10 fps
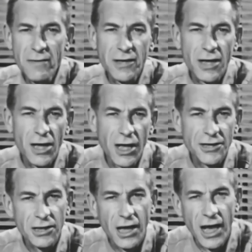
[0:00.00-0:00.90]
You may be
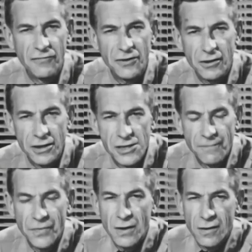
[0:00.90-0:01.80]
inclined to laugh at
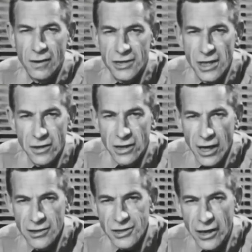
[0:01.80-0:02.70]
this and say
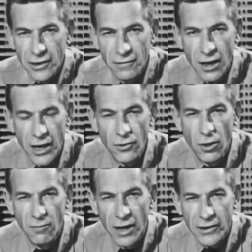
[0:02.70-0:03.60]
that calcite,
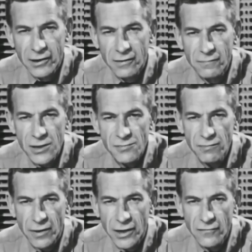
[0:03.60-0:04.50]
like all matter,
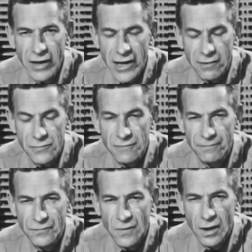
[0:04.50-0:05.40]
must be made of
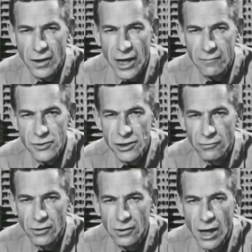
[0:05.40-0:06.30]
atoms, and
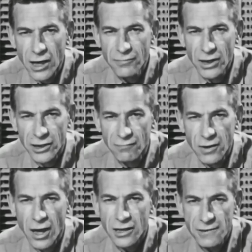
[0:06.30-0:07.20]
atoms don't look like
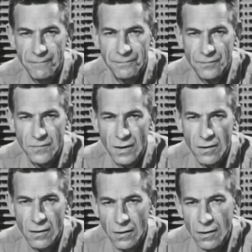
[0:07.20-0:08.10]
building blocks.
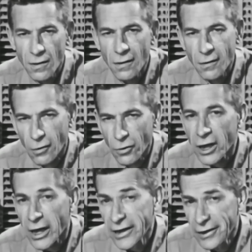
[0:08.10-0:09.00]

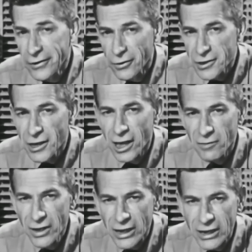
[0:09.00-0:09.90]
Okay, you're
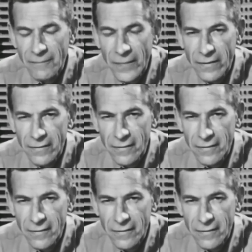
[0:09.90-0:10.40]
telling me.